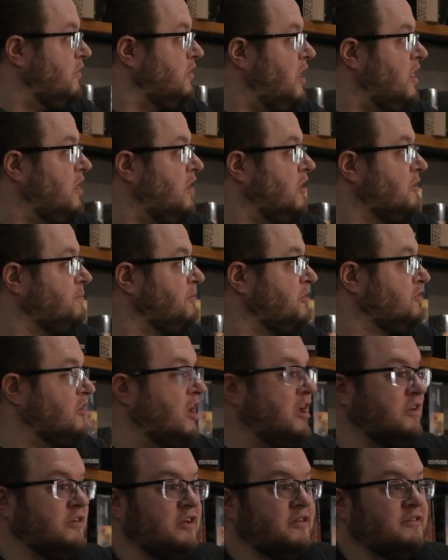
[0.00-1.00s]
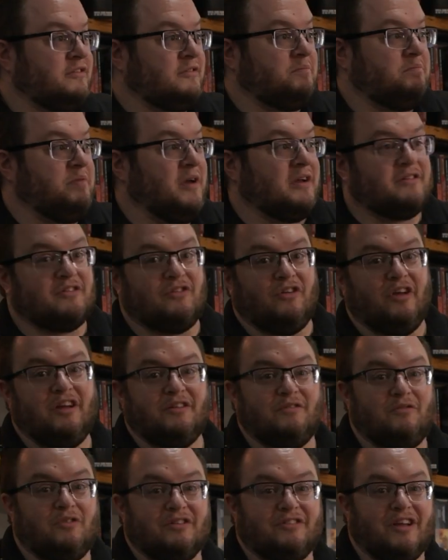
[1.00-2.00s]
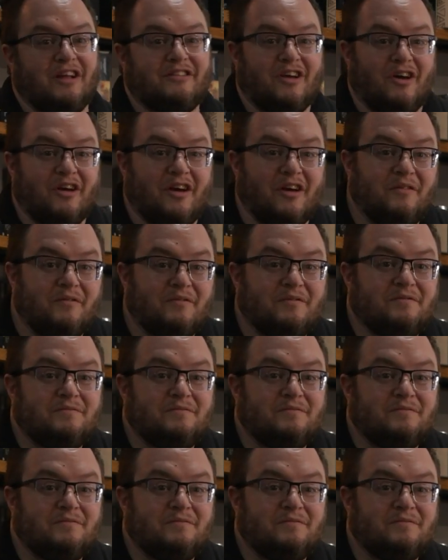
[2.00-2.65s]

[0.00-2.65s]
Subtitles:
Oh yeah, 100%. It's picked clean. What does that tell you?